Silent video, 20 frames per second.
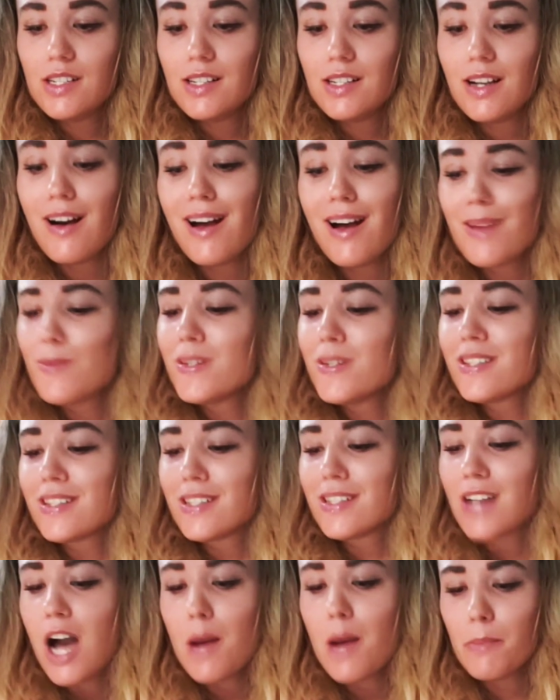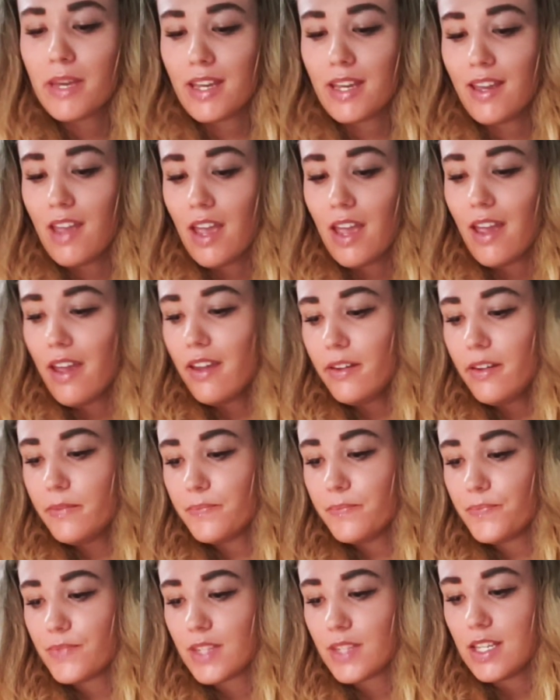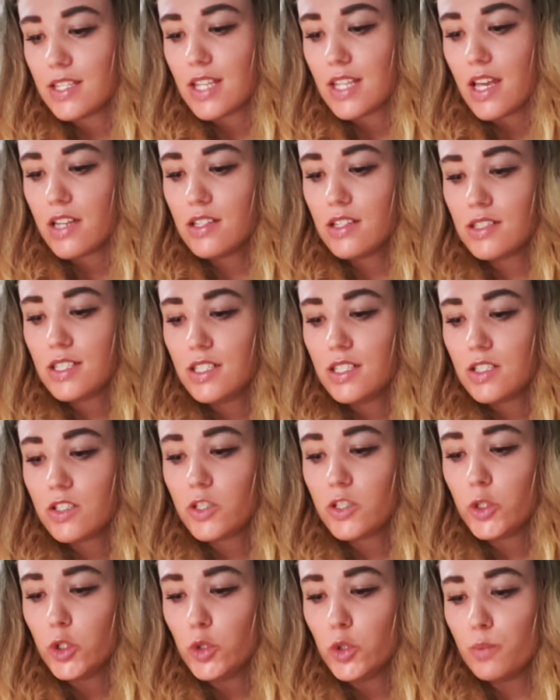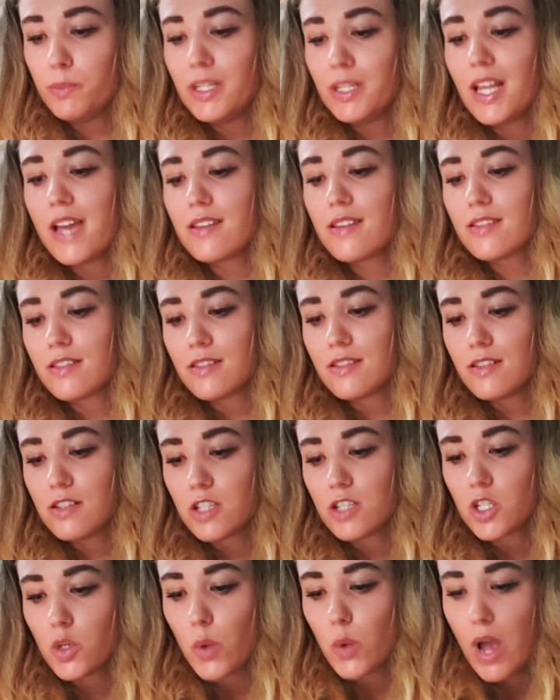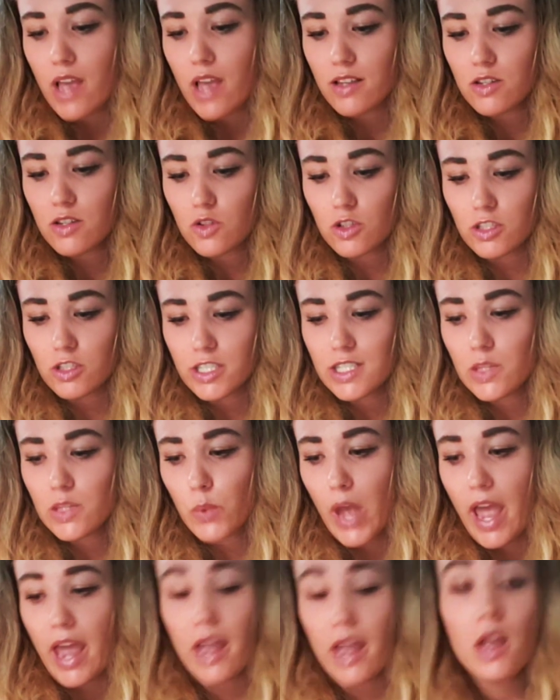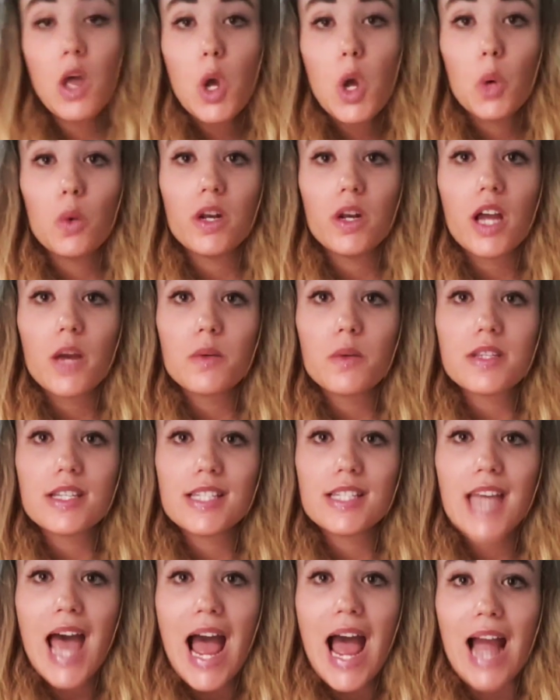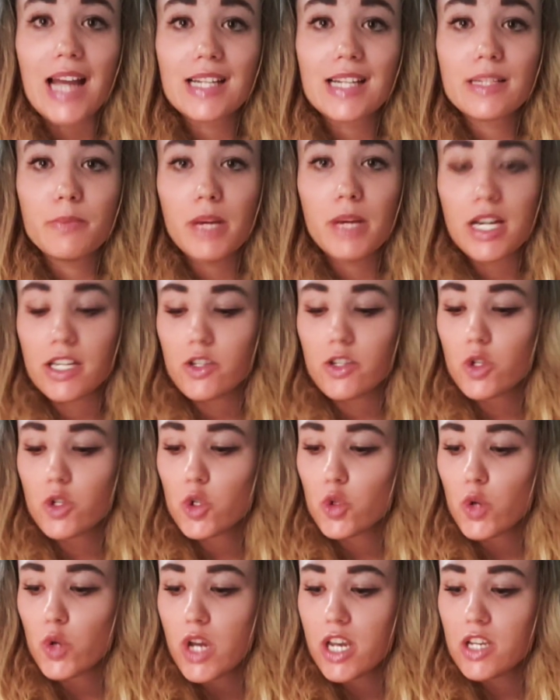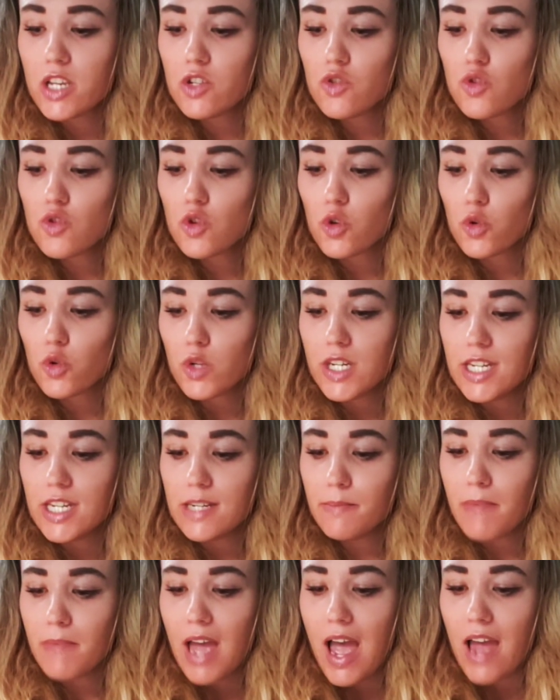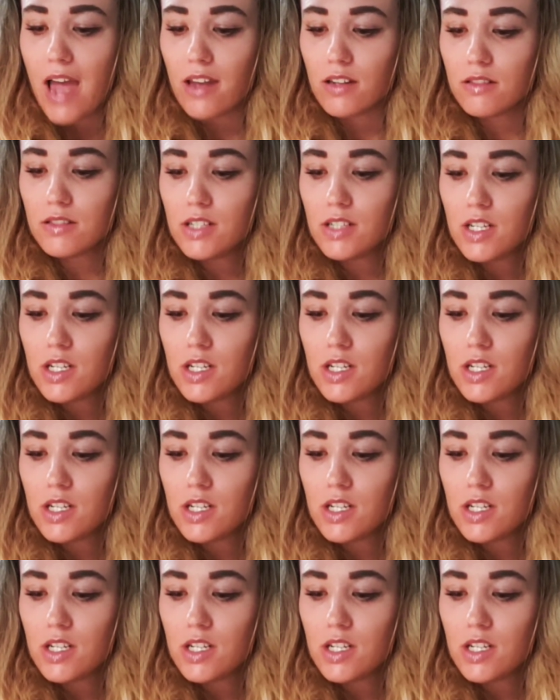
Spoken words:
I was coming here, he said, to bless this quest on its way when I was attacked by a strange green man.